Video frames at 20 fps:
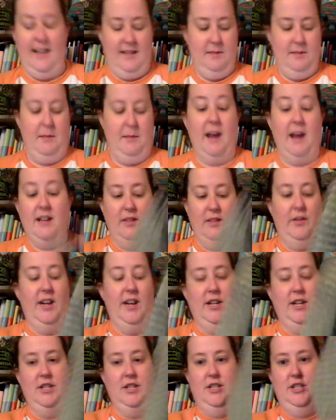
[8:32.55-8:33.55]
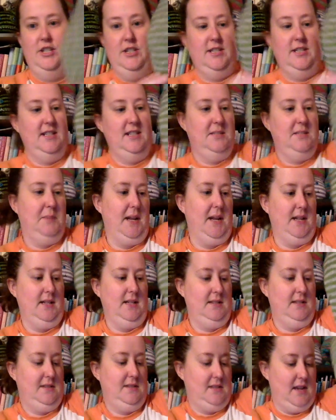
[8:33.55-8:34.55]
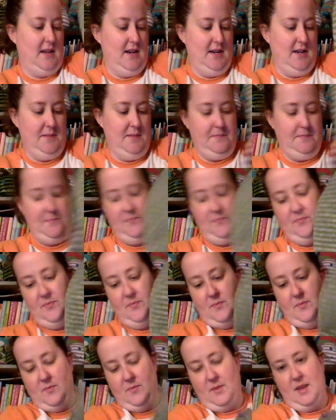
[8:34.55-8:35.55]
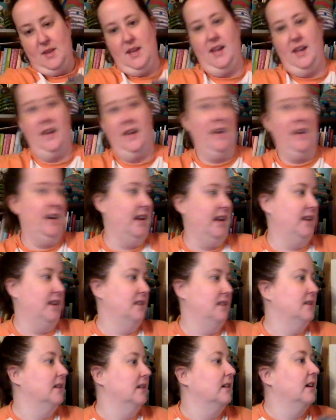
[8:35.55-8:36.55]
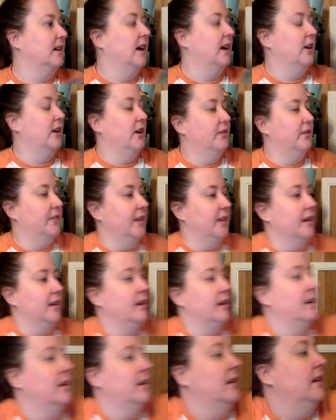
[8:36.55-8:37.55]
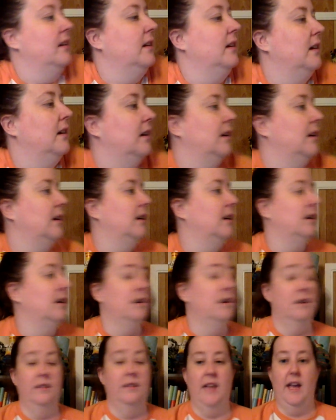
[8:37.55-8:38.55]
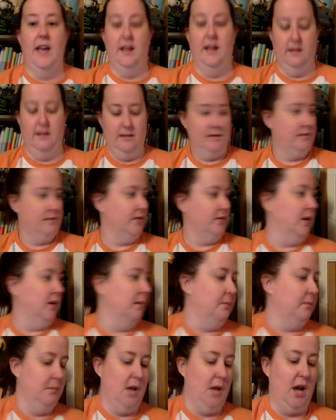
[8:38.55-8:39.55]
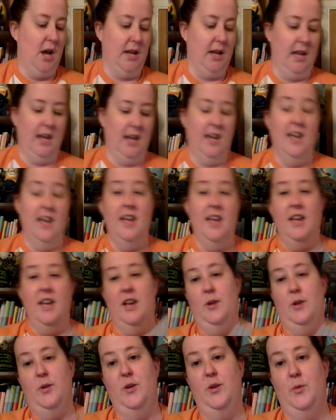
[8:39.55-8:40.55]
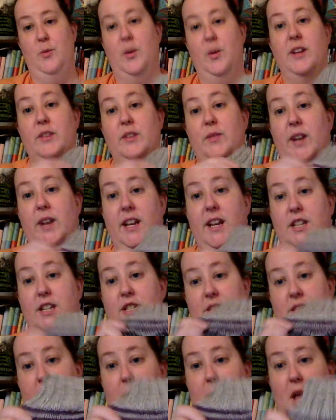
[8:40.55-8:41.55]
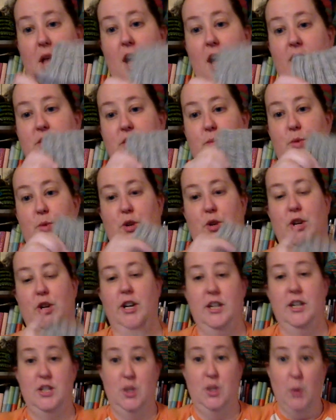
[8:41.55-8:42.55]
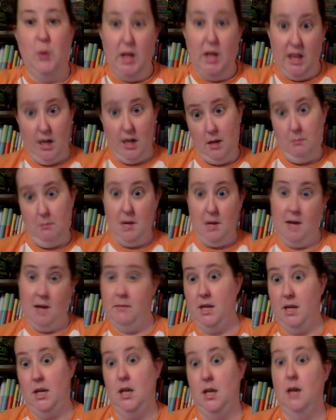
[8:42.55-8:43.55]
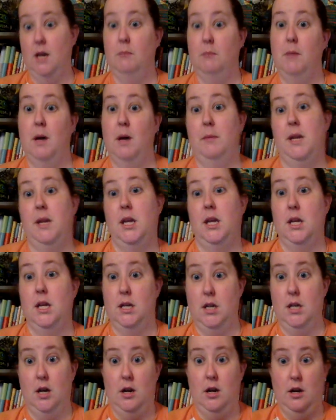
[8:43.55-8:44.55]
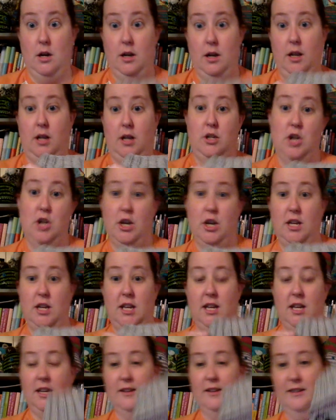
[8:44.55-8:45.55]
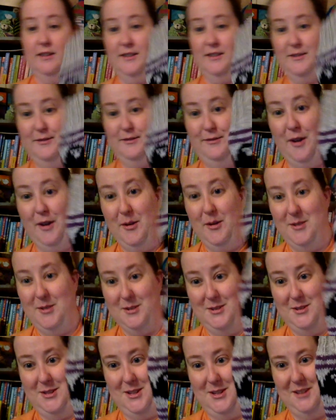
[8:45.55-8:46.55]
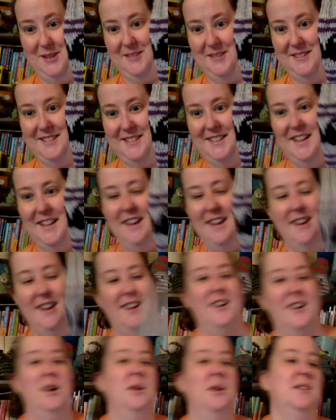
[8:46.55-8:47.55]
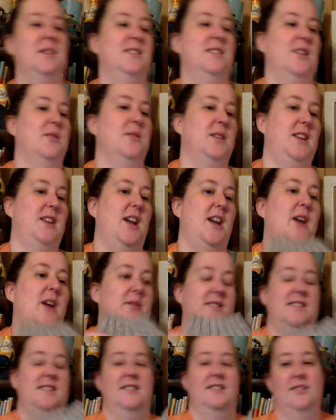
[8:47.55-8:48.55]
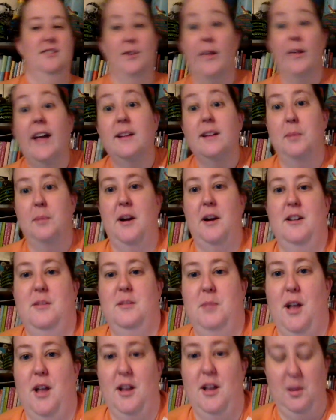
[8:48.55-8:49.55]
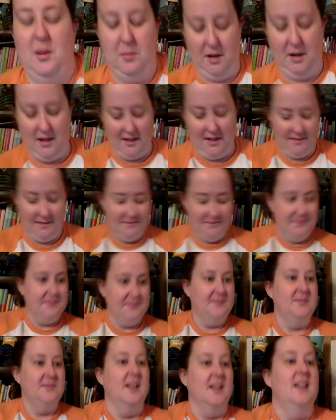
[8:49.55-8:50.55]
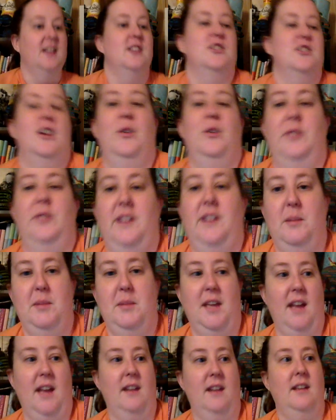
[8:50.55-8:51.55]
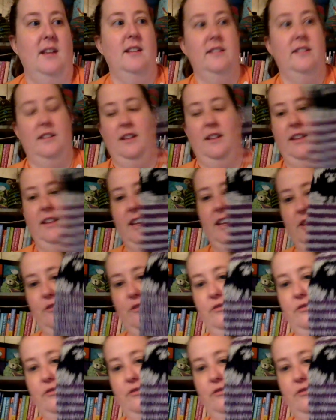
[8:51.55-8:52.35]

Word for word: mine's finished, it just needs buttons. Um, and I need to cut off the, the ends from blocking. When it's finished and blocked, we're going to do a little mommy, mommy, dog, doggy photo shoot. Oh, it's so cute. So that's part of the blocking party. Should I hold it up again? It's like